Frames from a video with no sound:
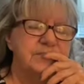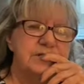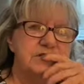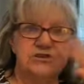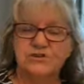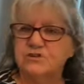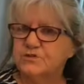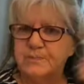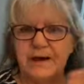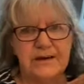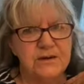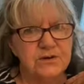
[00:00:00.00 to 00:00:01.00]
She goes
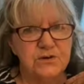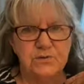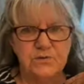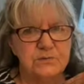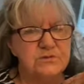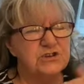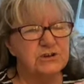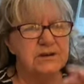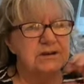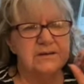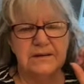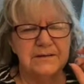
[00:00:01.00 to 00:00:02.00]
back in her room. She
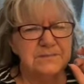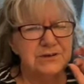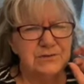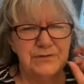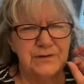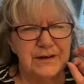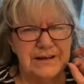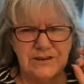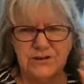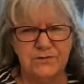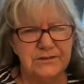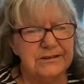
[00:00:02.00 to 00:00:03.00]
it comes out for like
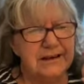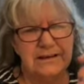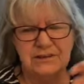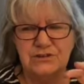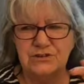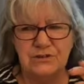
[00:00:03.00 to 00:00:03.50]
two seconds,